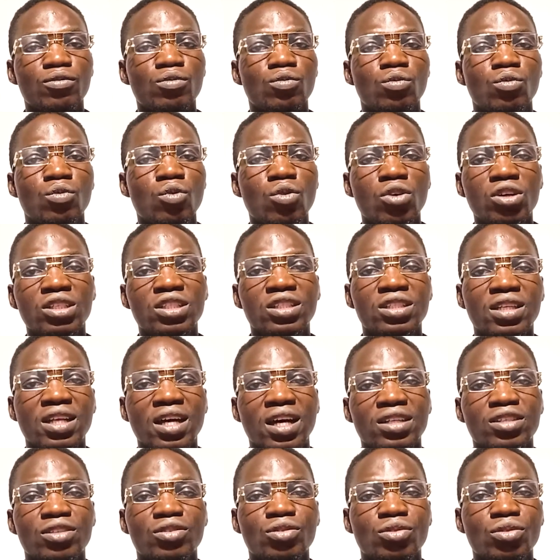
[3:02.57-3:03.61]
what
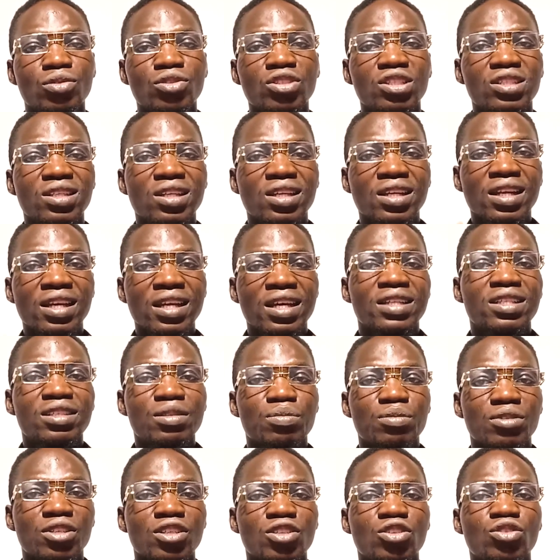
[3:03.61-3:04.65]
that don't let
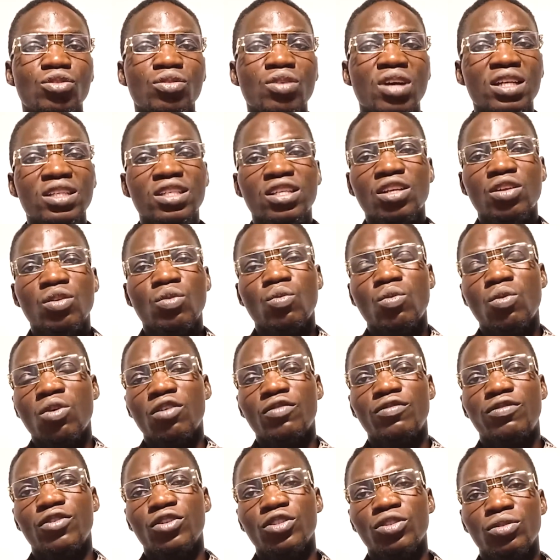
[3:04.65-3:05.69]
spiritual thing
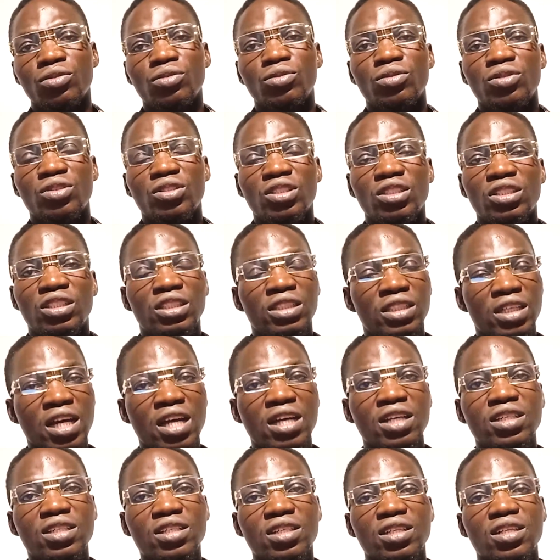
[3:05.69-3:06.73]
work for you.
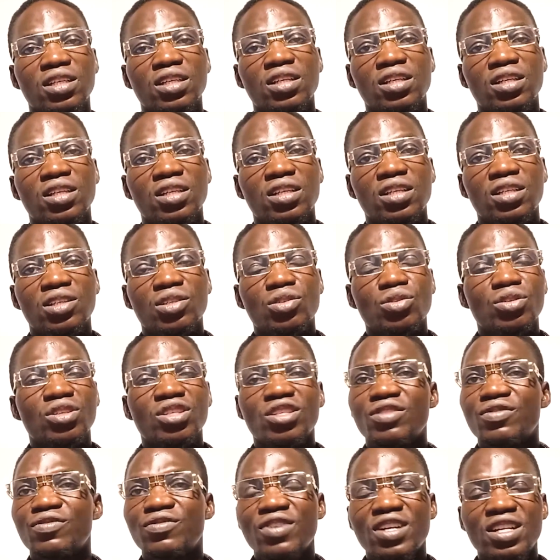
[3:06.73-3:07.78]
Yes. So
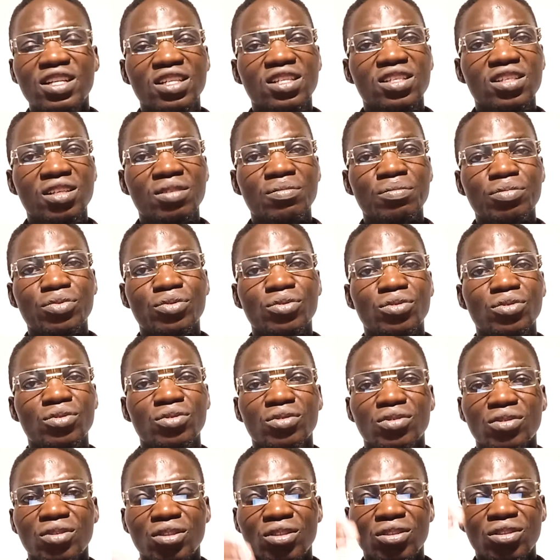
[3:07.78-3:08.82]
it's very simple.
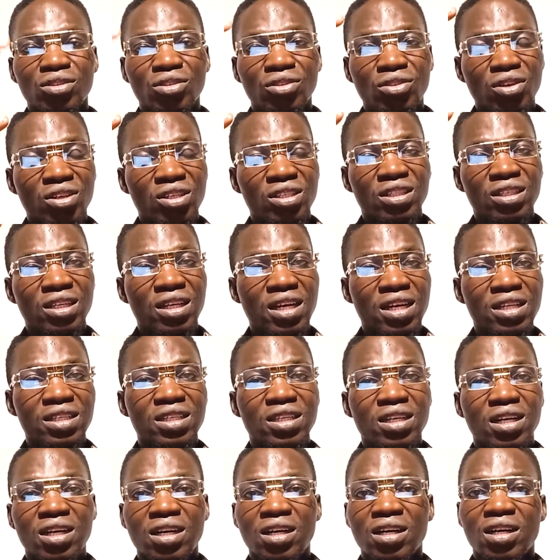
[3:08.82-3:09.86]
Just get
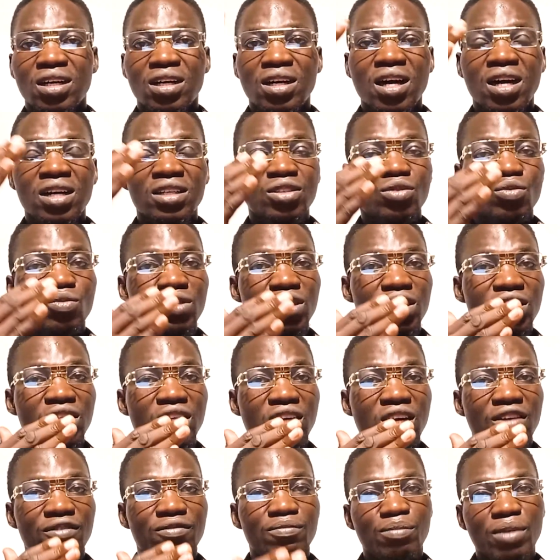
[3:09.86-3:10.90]

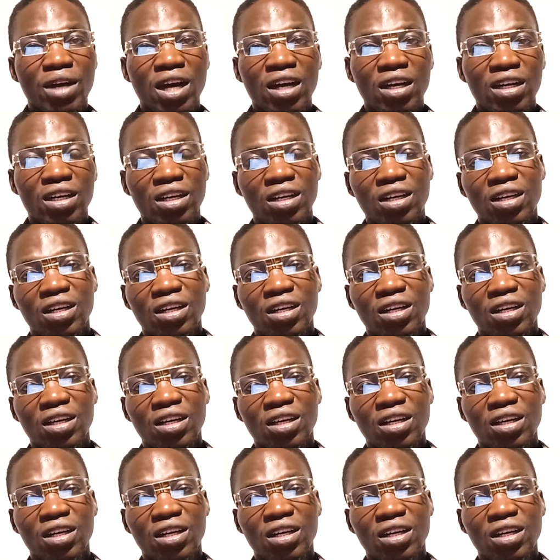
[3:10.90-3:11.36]
anti-witchcraft back.